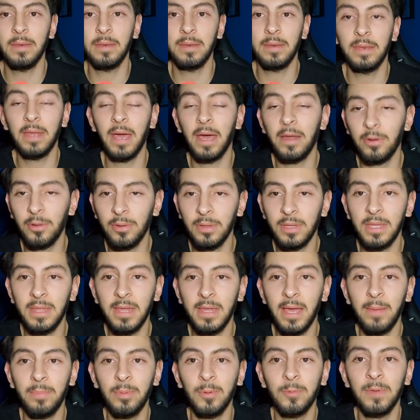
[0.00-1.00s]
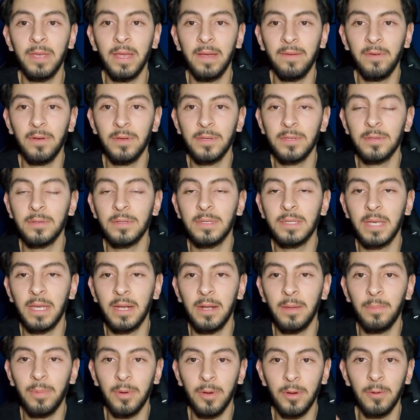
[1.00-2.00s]
Not only that, but we have also set
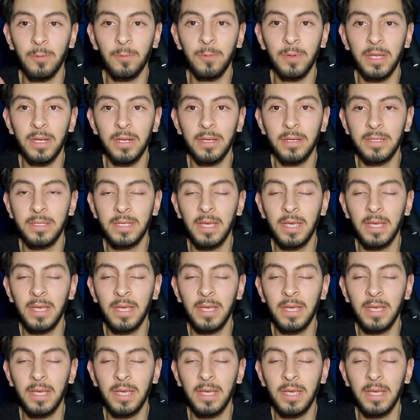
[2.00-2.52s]
up arenas